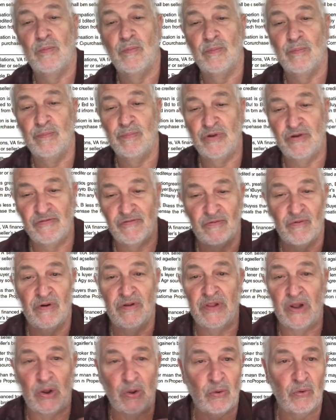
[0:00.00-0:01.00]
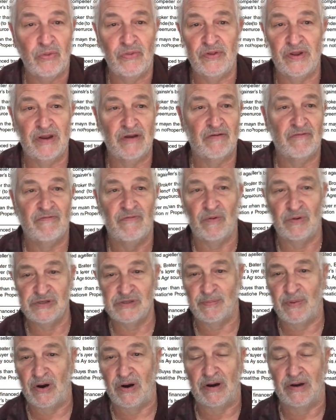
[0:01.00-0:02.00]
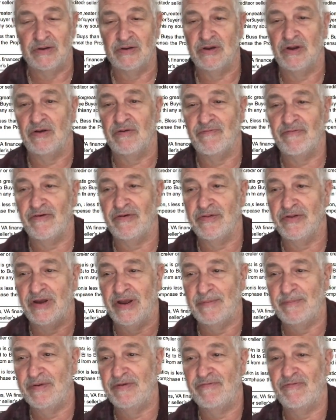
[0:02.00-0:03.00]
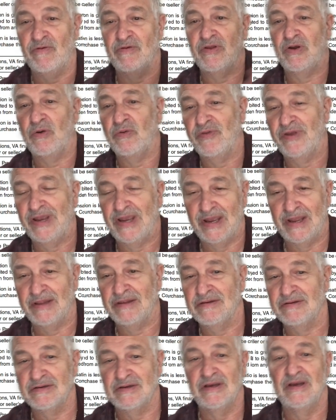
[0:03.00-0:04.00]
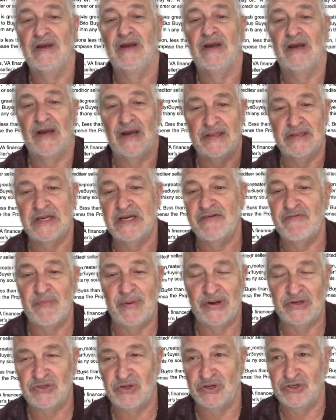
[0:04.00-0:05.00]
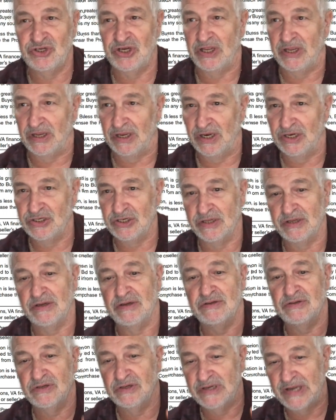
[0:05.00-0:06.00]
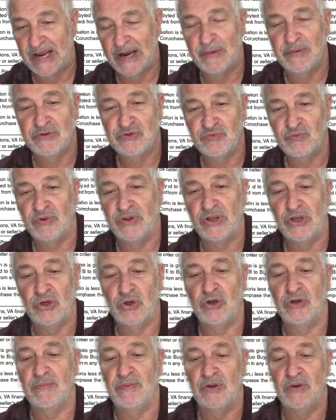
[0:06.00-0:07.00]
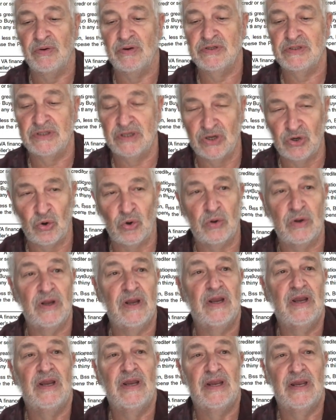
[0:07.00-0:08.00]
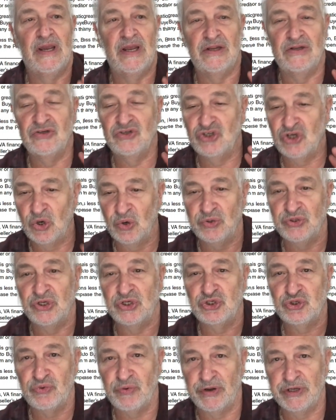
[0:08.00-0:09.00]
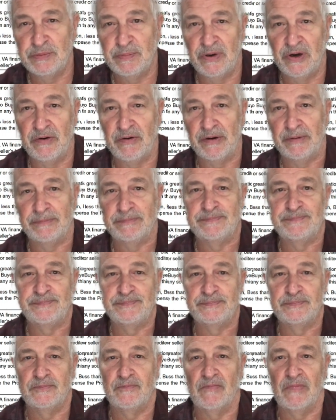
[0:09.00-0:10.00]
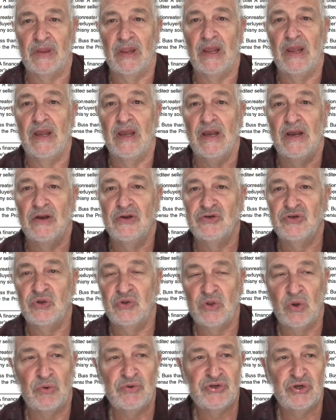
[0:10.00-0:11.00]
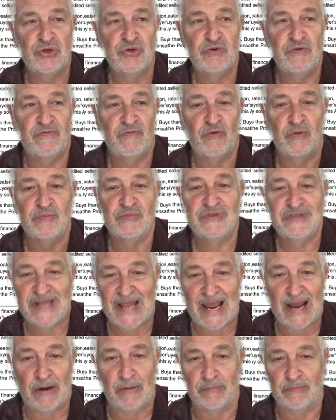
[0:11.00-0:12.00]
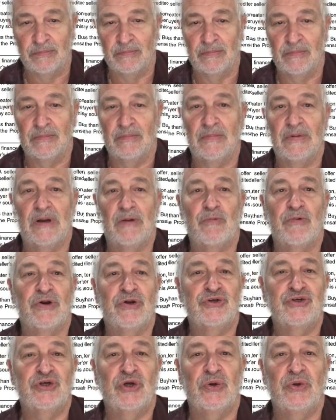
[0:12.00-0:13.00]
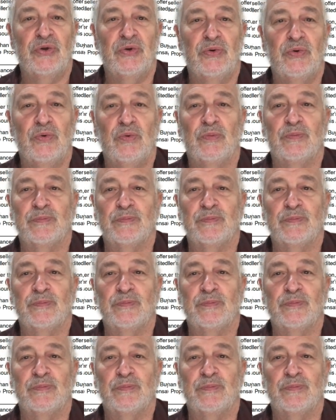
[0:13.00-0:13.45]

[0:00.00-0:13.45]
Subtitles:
before the whole thing falls apart, before the whole thing ends, and then everybody starts yelling at each other. So now it's really good because it shows it's transparent. So those are the two forms. Now, I'm going to show you